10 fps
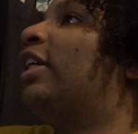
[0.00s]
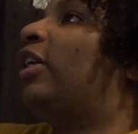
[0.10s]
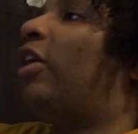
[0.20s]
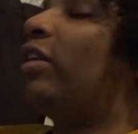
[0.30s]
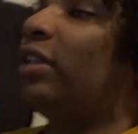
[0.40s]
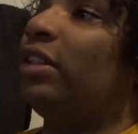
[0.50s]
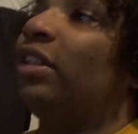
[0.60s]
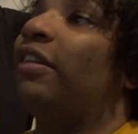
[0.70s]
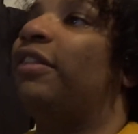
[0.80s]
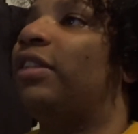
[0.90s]
All this
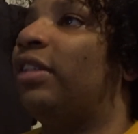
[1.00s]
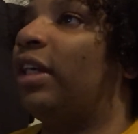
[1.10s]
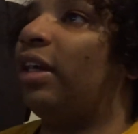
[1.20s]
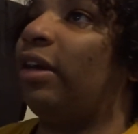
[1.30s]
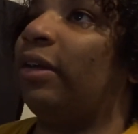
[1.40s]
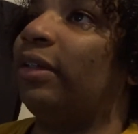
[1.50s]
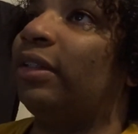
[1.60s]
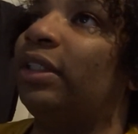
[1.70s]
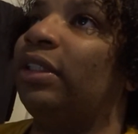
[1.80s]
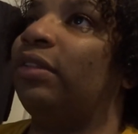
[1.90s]
stuff is there.
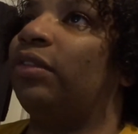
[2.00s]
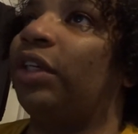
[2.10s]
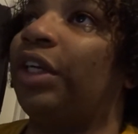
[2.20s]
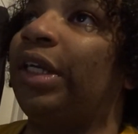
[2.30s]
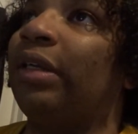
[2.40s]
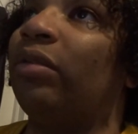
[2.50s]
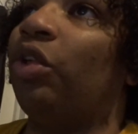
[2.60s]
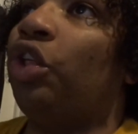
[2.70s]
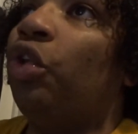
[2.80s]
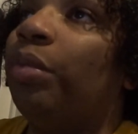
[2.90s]
He's a very
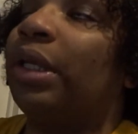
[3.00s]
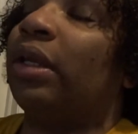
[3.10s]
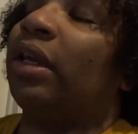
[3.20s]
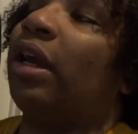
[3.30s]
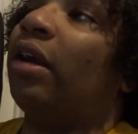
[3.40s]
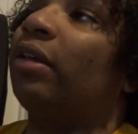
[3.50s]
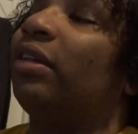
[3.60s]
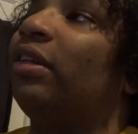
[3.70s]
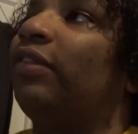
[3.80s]
human character.